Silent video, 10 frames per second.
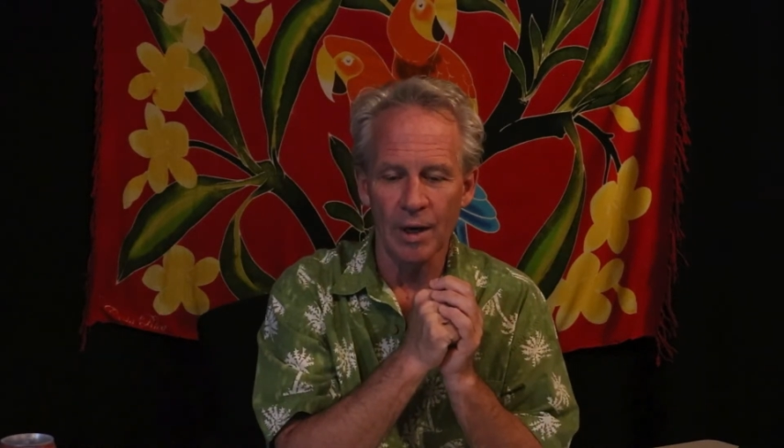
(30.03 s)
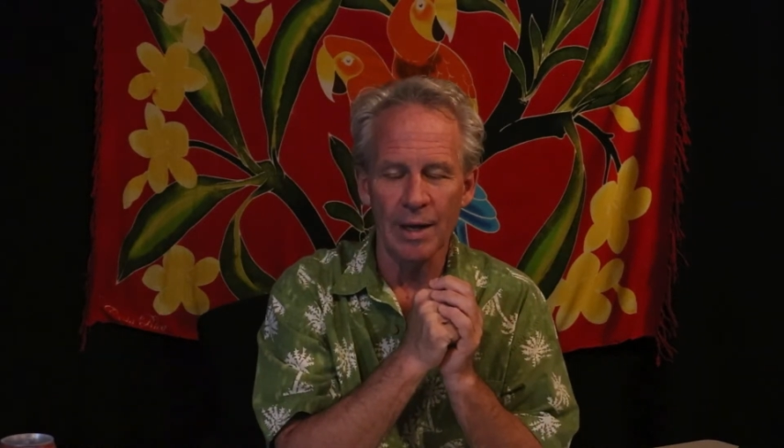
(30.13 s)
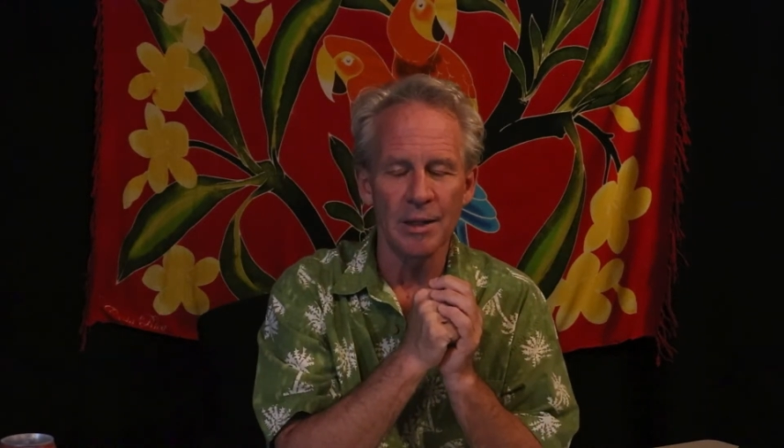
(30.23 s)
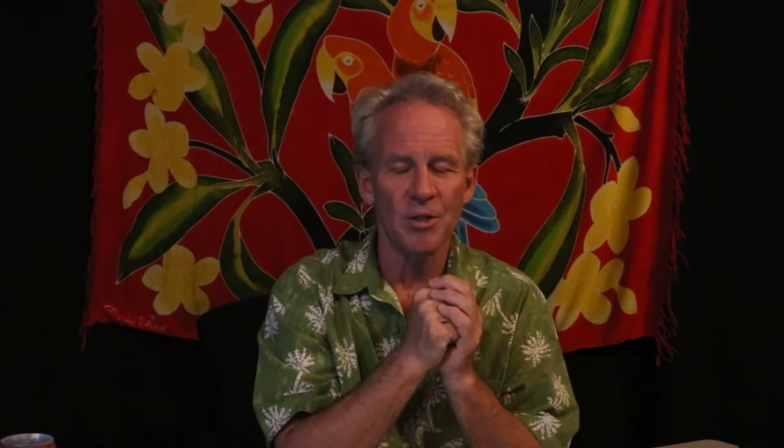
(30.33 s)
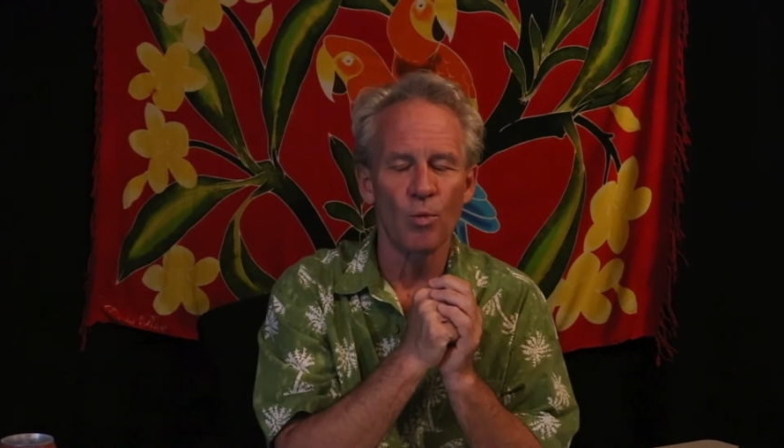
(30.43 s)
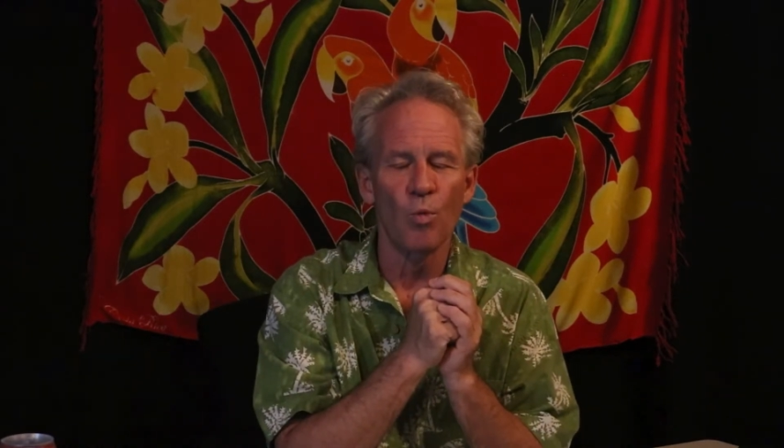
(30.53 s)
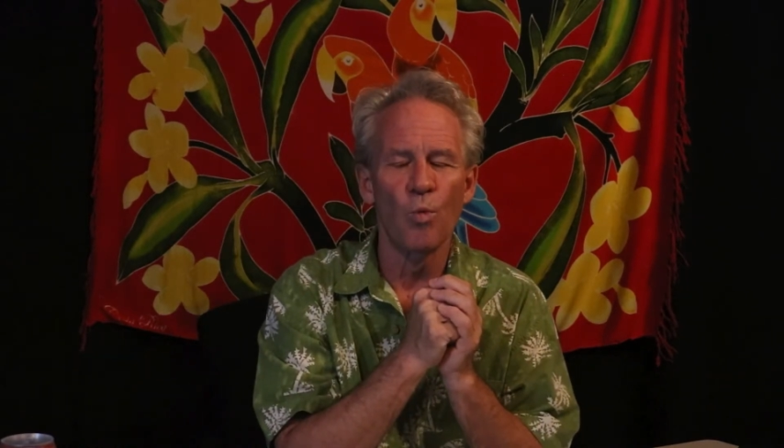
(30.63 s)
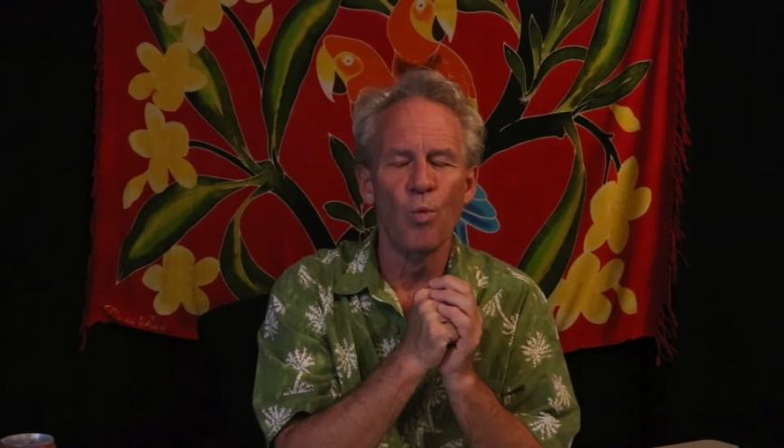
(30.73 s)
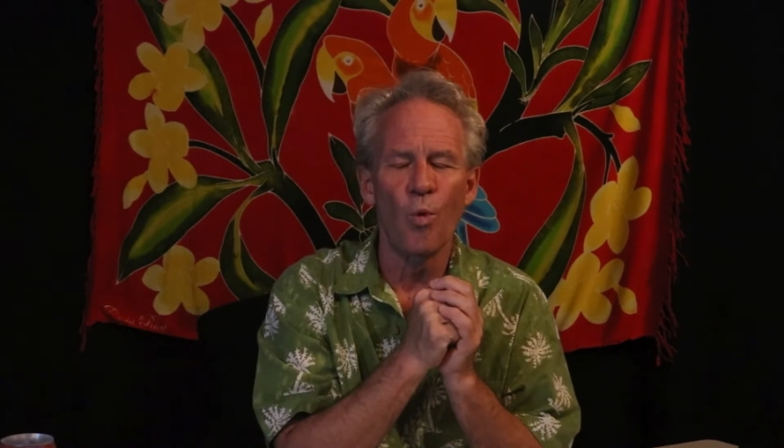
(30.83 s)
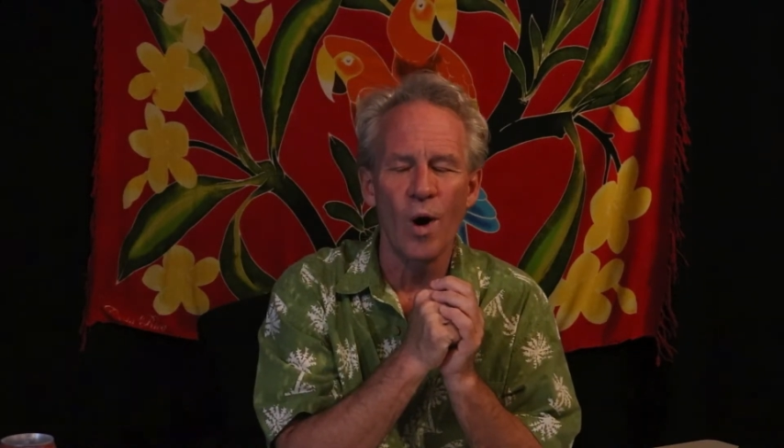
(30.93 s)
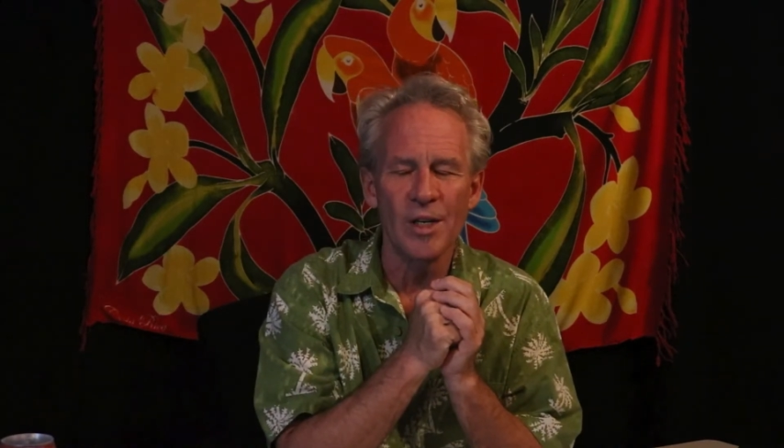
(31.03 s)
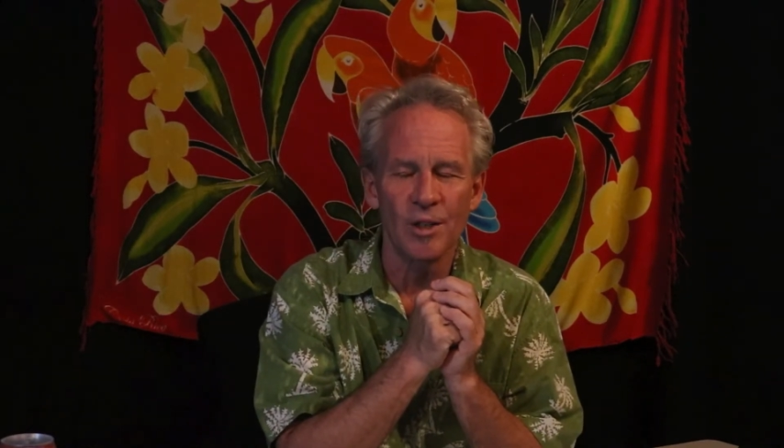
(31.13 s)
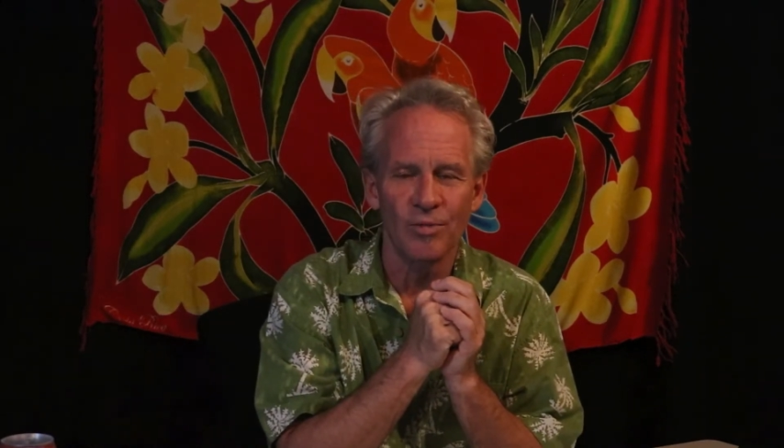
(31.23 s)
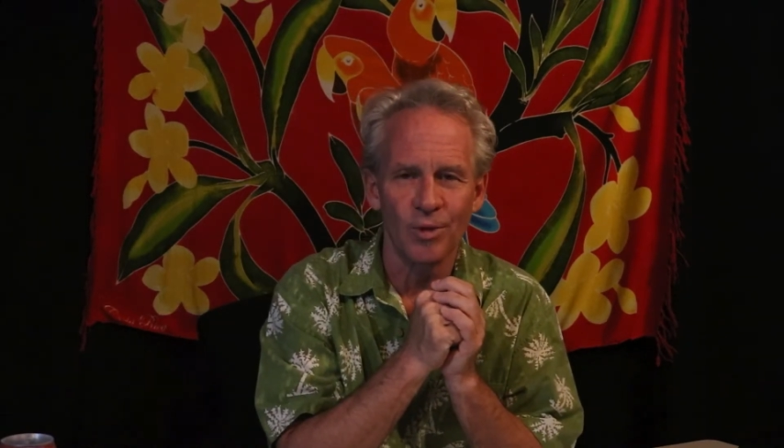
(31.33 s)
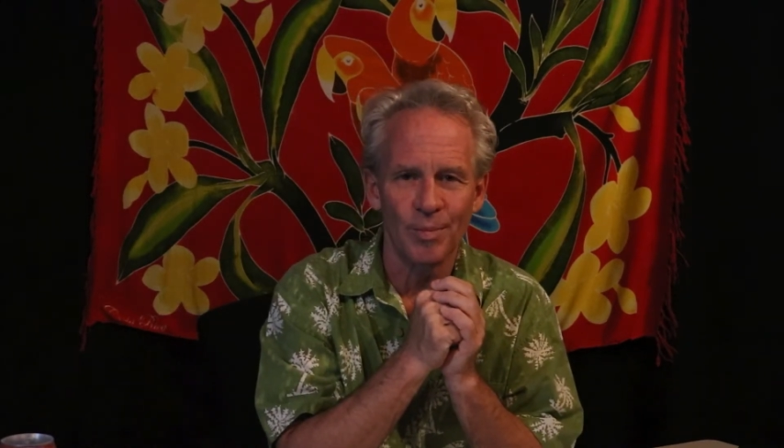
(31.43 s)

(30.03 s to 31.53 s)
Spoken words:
and it's wonderful